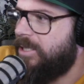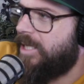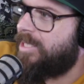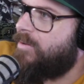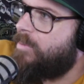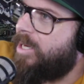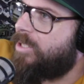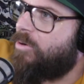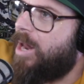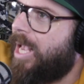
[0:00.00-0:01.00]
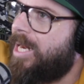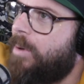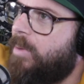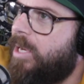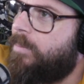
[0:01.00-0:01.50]
necessarily mean it's all
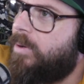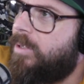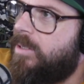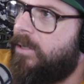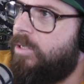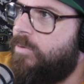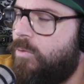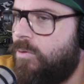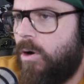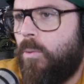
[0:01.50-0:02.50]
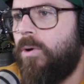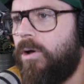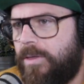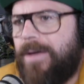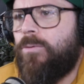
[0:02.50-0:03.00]
academic, but you've all got
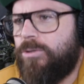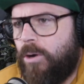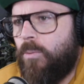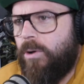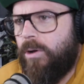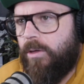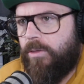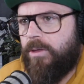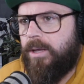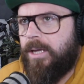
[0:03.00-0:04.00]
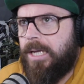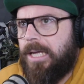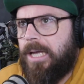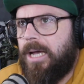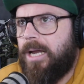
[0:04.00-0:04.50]
worth. Everyone's got worth. And
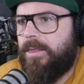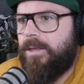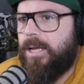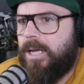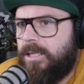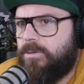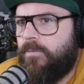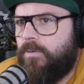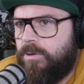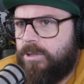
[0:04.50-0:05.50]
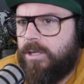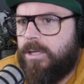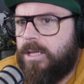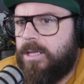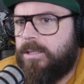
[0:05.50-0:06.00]
I think it's unfortunate
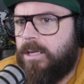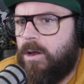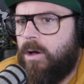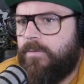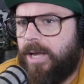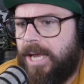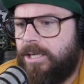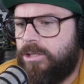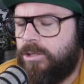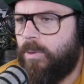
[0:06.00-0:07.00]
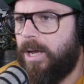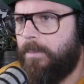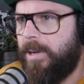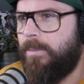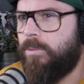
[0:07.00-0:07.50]
that there's a lot of occasions where
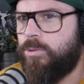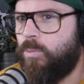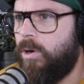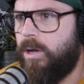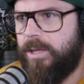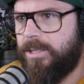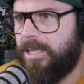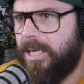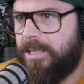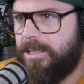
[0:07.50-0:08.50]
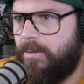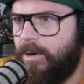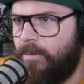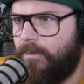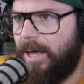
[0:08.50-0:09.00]
people's worth isn't necessarily
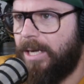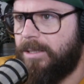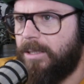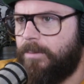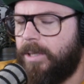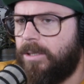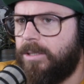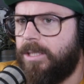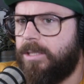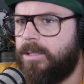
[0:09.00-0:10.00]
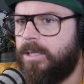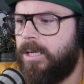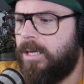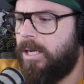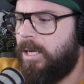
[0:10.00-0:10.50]
reflected because
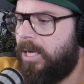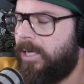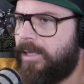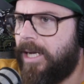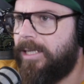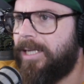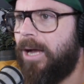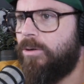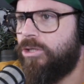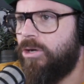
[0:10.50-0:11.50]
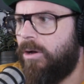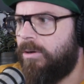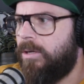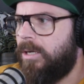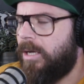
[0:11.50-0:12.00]
it's outshone.
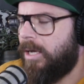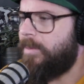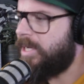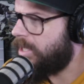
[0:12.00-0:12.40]
I mean,